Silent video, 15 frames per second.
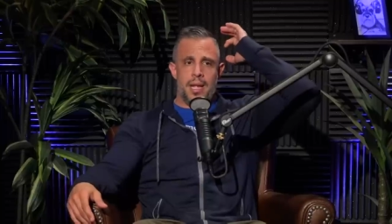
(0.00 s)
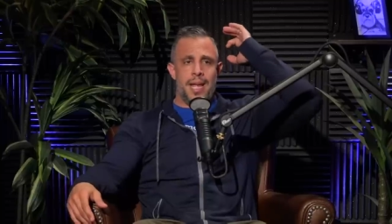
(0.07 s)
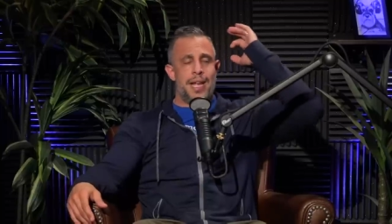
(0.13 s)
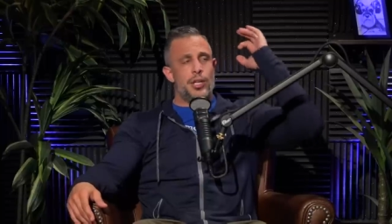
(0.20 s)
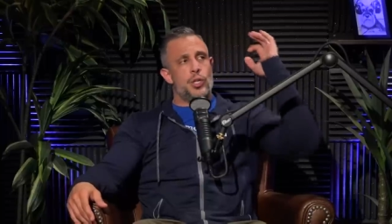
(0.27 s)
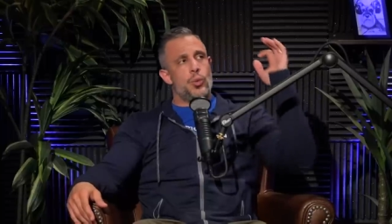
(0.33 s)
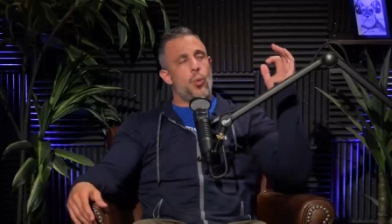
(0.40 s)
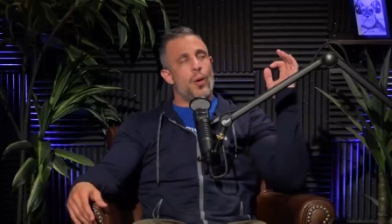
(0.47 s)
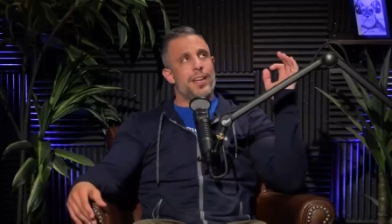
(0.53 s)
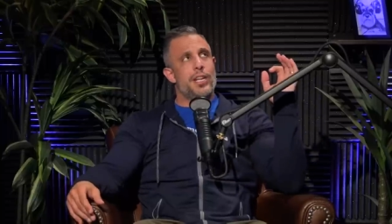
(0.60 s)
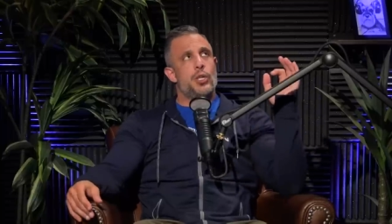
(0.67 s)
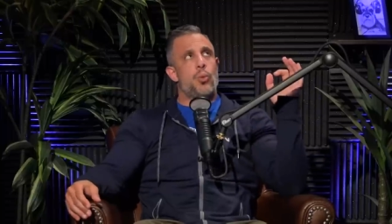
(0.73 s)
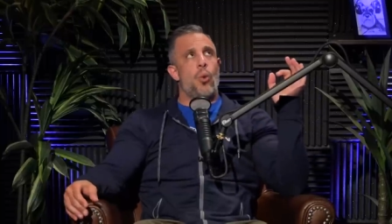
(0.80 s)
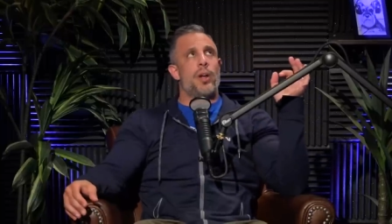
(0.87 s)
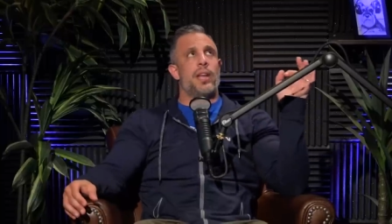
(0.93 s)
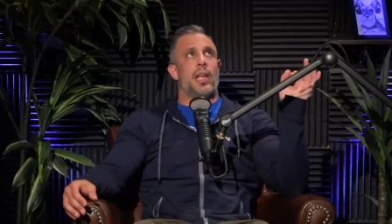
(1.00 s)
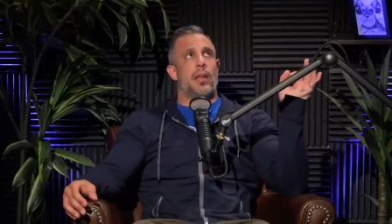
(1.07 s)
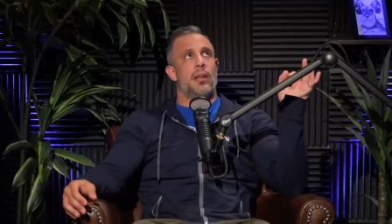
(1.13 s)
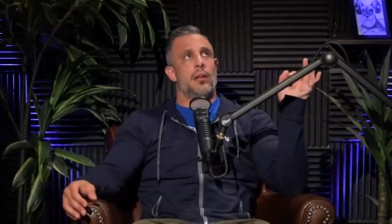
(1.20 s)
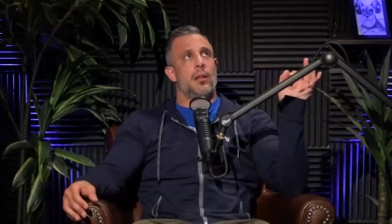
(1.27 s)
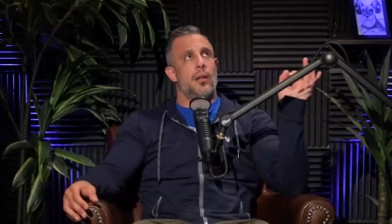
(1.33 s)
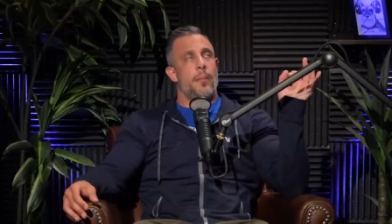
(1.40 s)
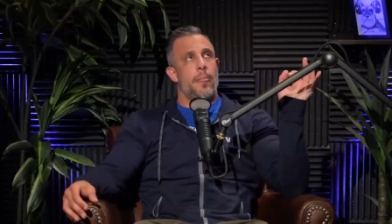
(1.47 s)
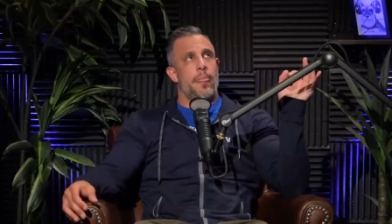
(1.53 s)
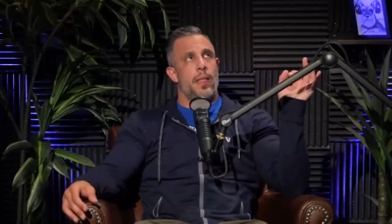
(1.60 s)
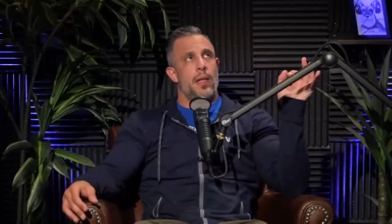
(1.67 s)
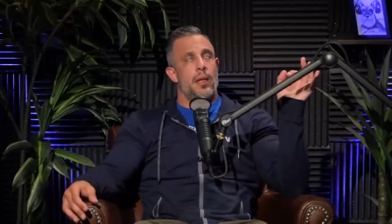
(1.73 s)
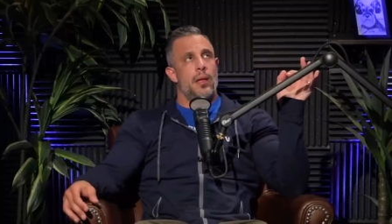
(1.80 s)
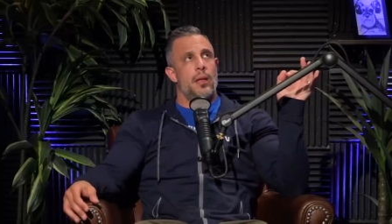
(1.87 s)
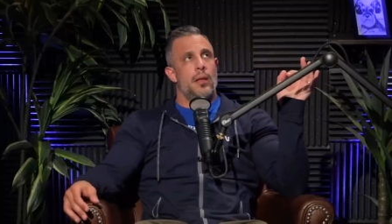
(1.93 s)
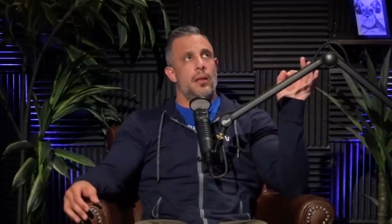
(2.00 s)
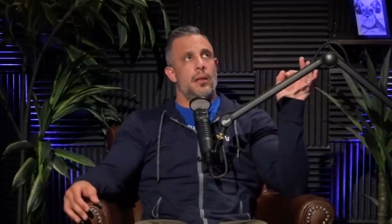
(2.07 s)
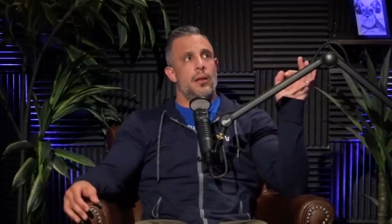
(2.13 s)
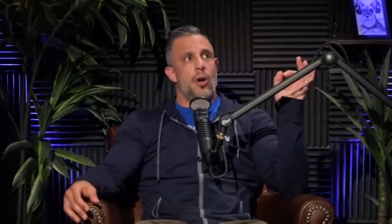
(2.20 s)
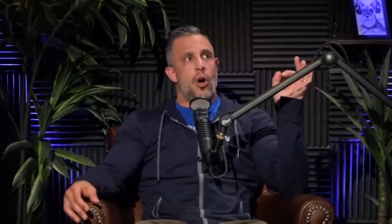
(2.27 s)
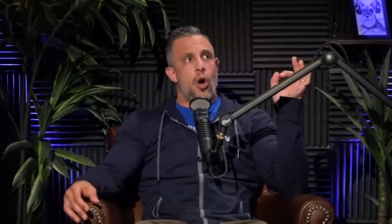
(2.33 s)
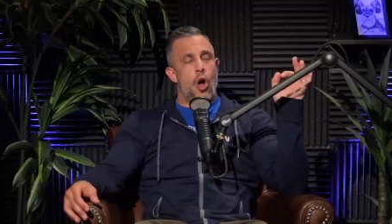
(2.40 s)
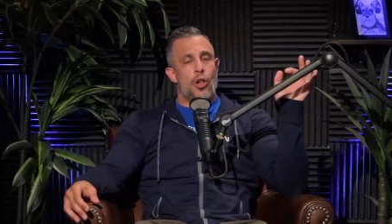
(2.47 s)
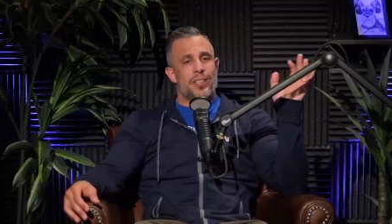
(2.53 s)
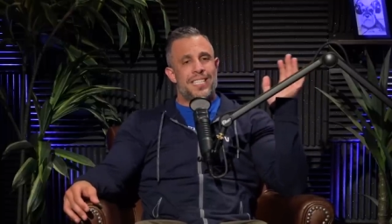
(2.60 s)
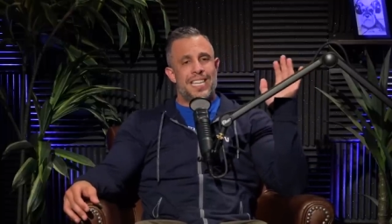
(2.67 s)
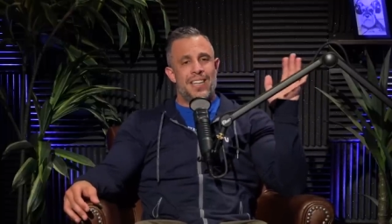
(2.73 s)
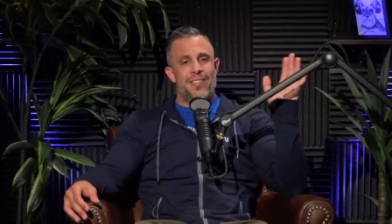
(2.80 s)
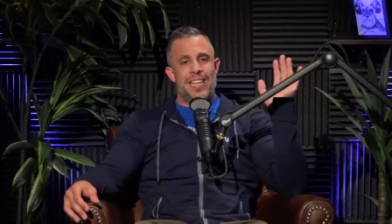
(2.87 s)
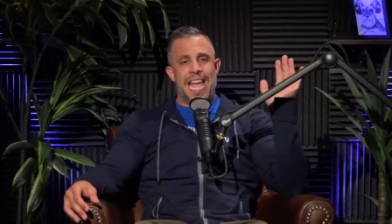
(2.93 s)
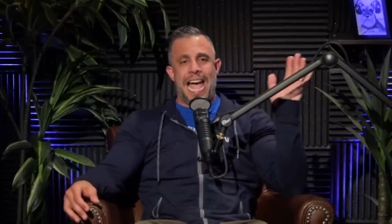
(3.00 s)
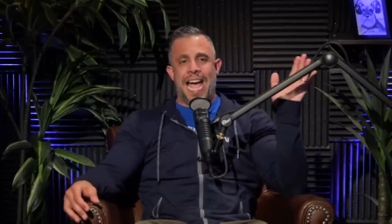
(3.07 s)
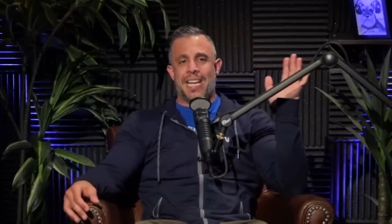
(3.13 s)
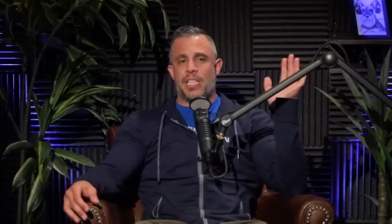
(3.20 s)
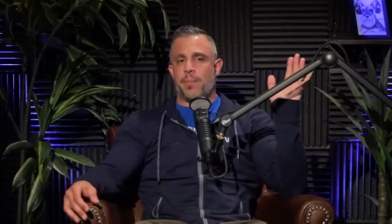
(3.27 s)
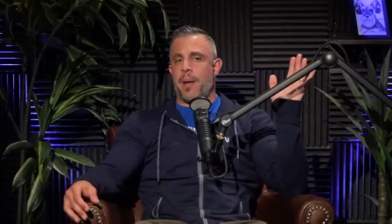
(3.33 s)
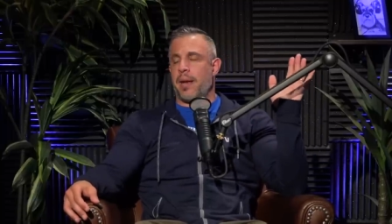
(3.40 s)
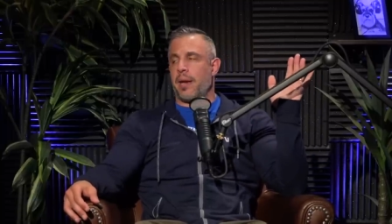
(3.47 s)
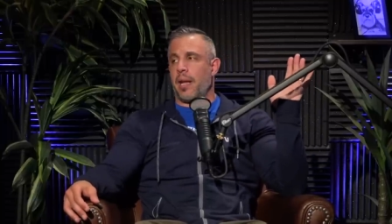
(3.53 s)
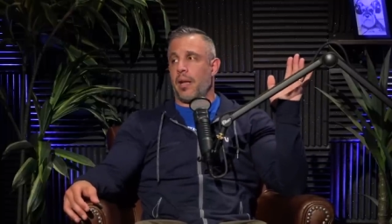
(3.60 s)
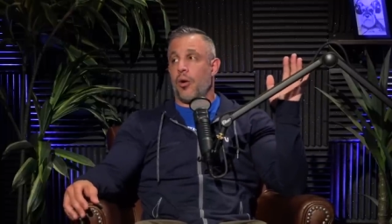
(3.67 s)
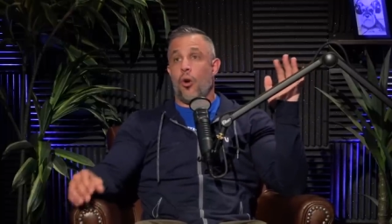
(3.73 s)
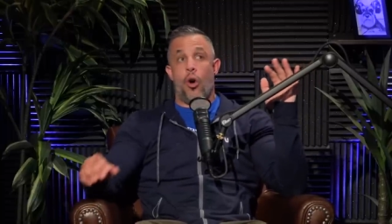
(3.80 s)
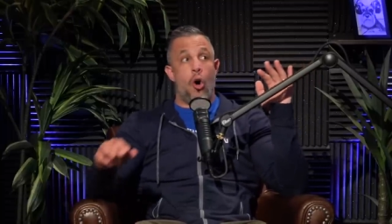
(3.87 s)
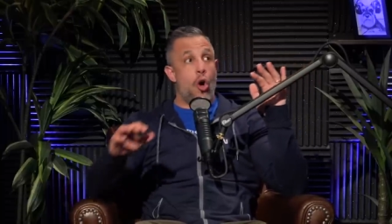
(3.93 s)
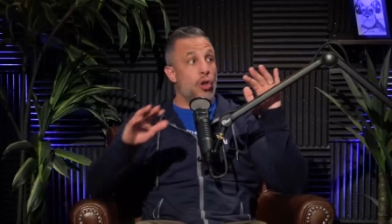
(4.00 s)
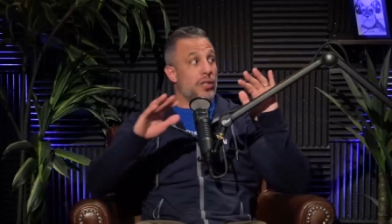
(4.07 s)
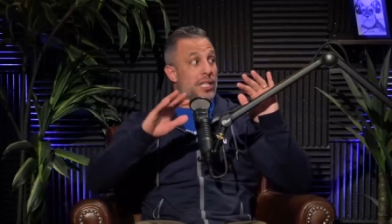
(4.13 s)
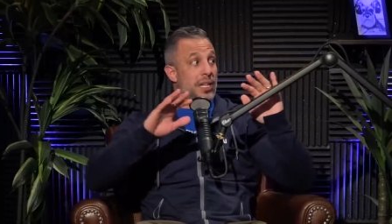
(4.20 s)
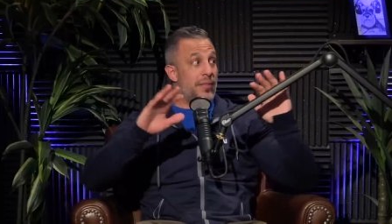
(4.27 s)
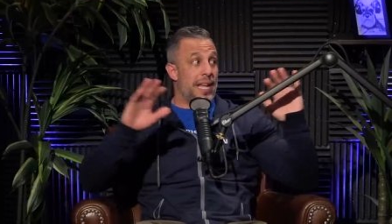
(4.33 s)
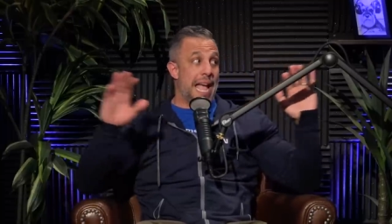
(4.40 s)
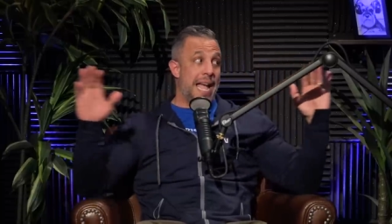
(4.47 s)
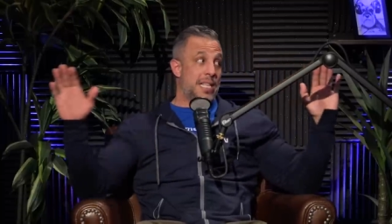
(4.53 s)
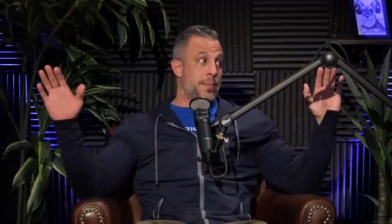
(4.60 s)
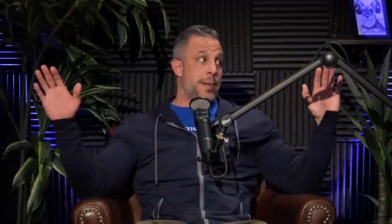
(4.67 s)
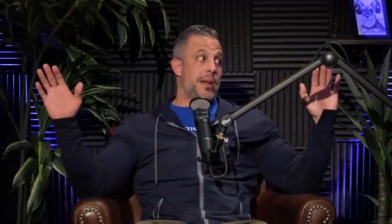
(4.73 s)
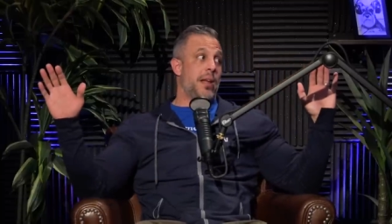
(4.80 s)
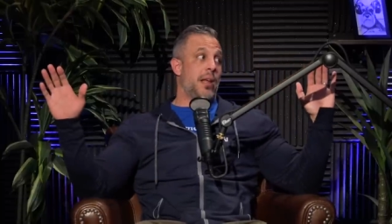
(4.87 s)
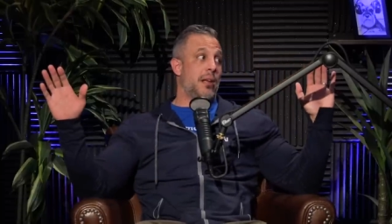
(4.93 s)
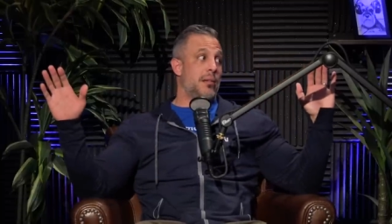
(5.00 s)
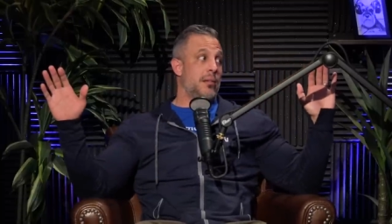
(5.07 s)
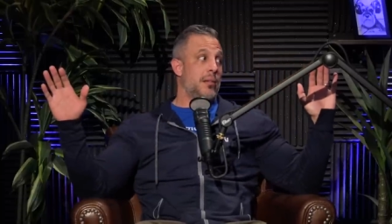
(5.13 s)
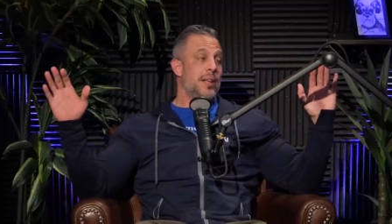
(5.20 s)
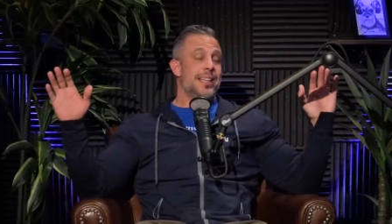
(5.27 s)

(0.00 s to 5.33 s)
In twenty twenty, all T V ad spending, all T V ad spending,